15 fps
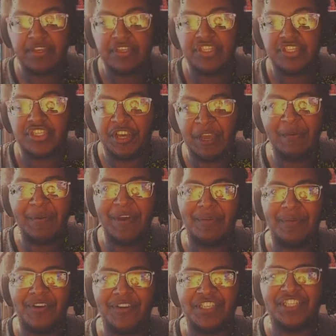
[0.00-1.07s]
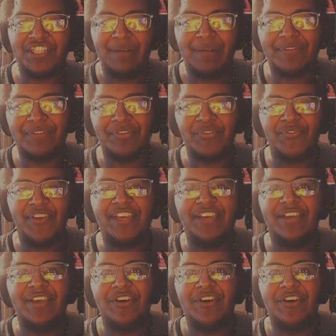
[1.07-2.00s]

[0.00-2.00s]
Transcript: So here we are, Mark. Chapter 3,